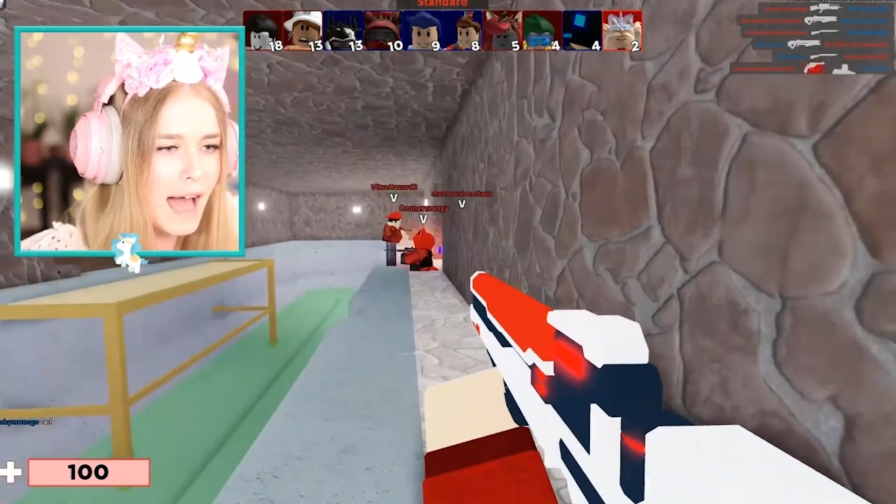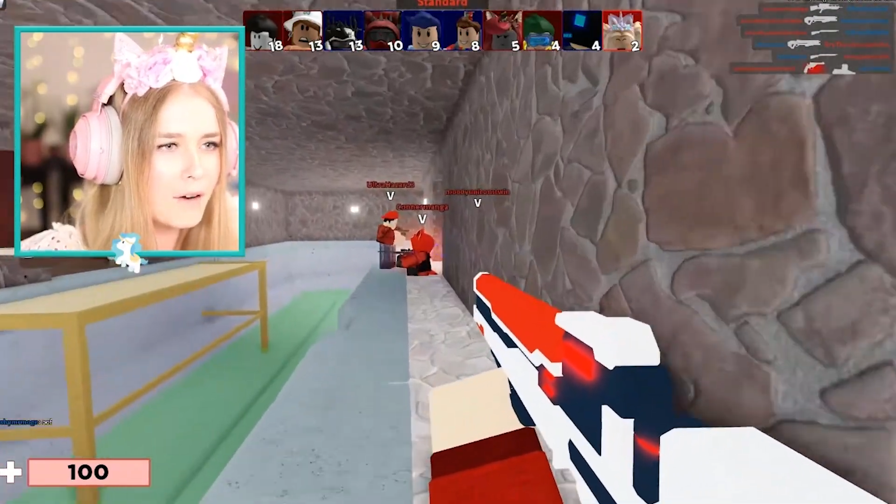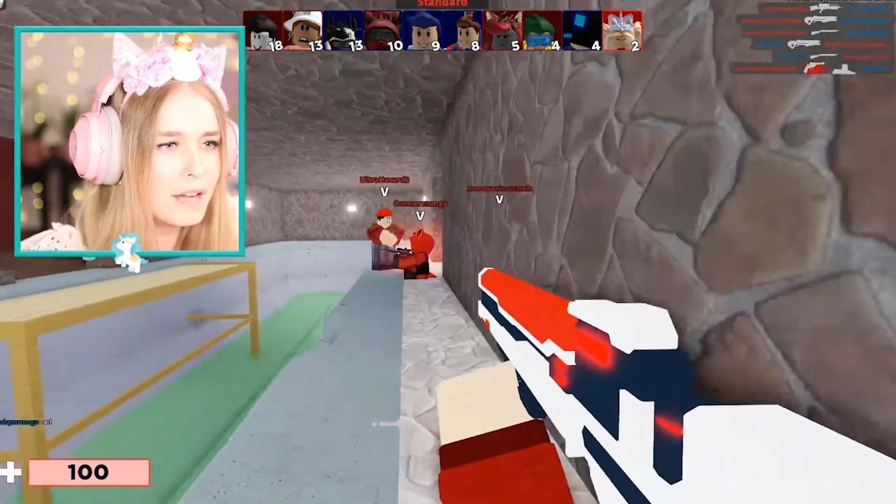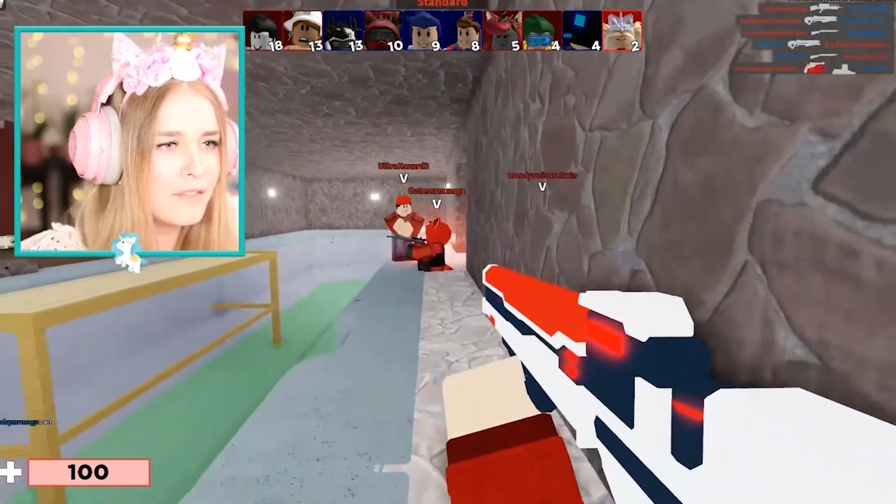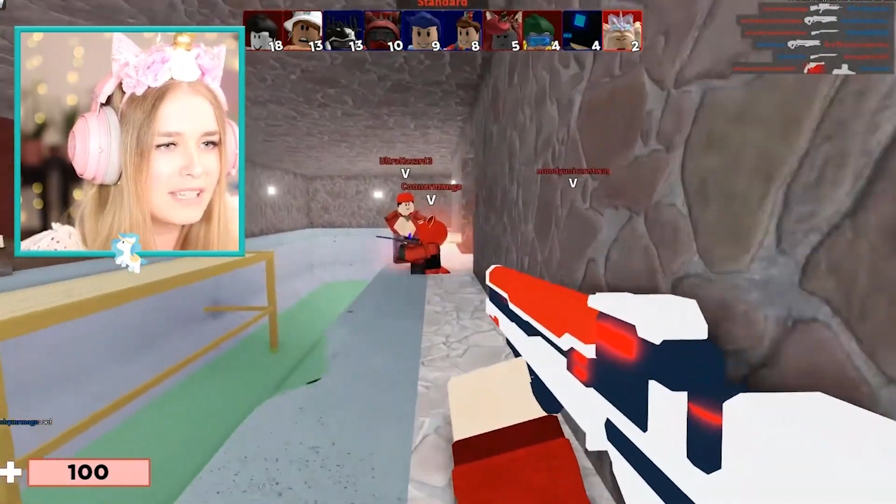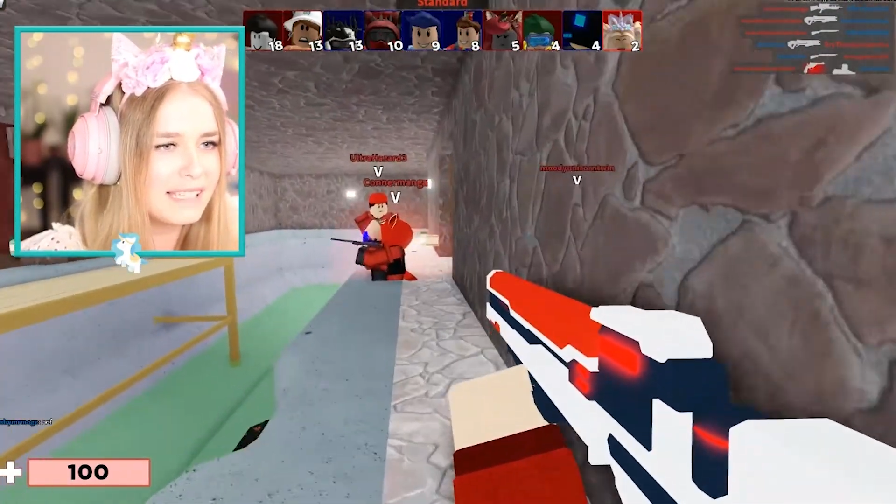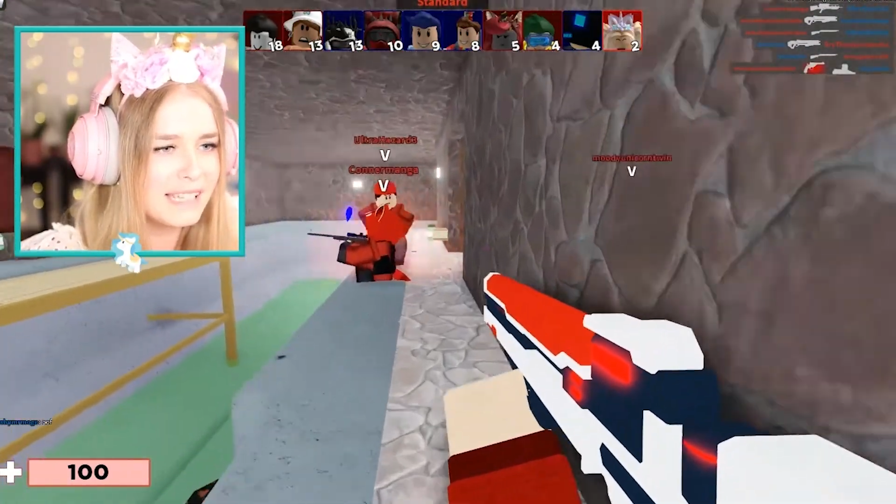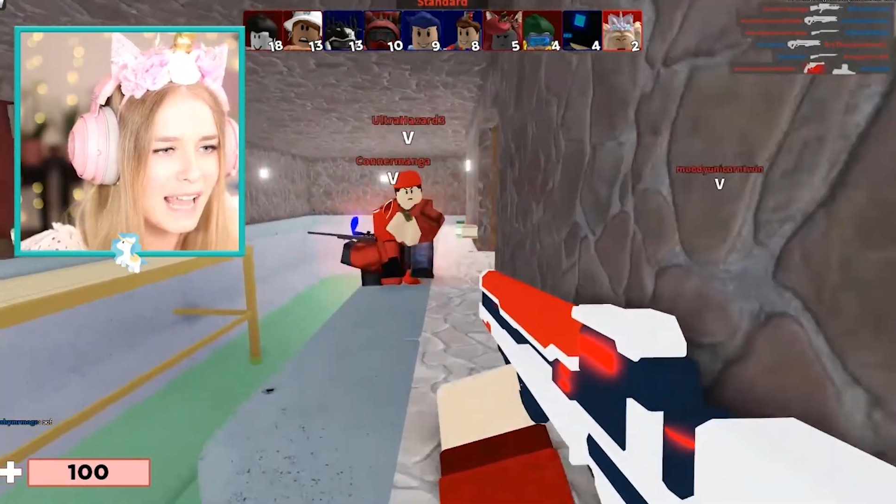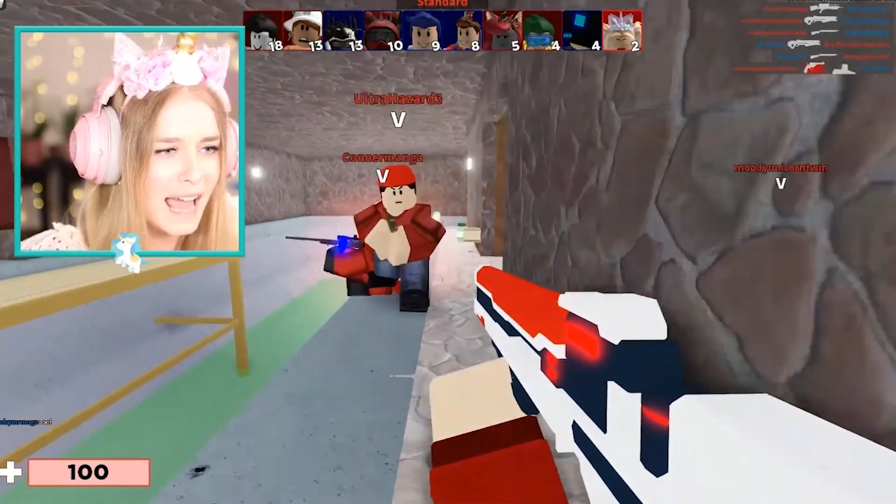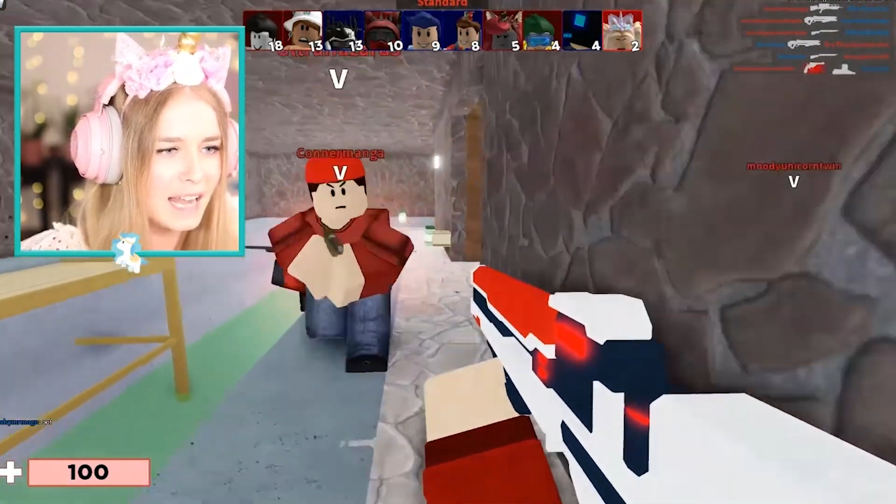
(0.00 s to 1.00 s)
content in
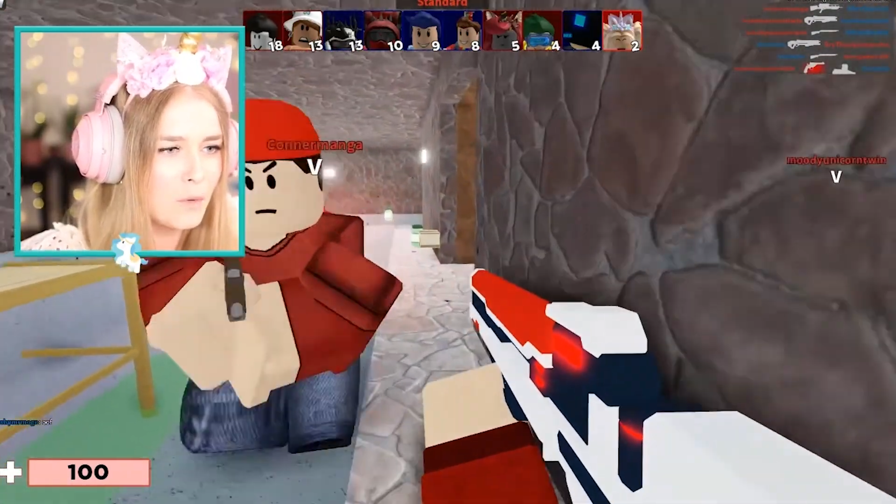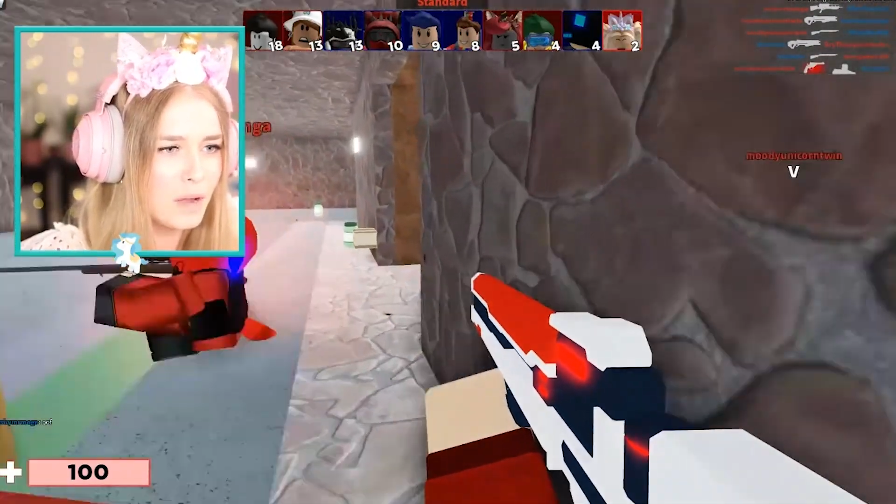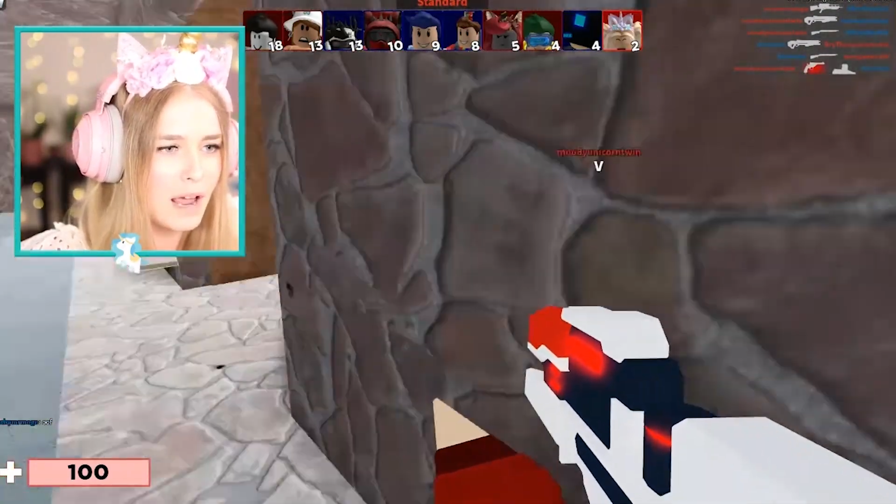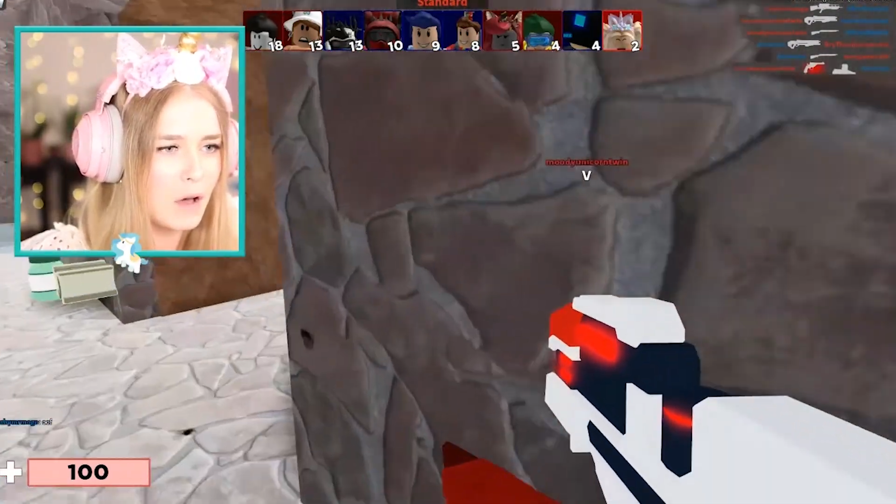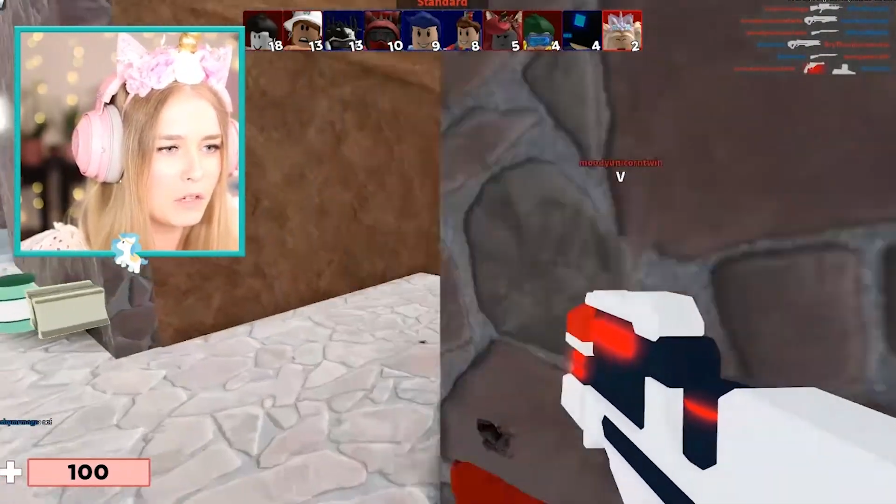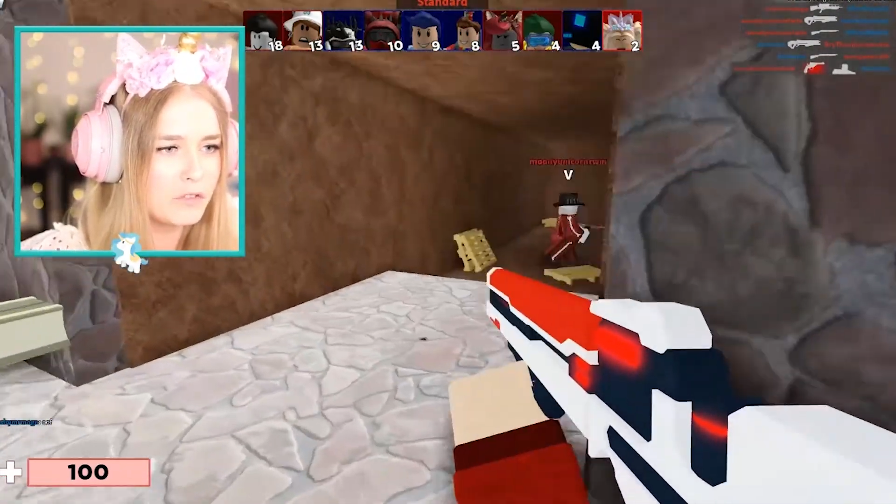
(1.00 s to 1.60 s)
English.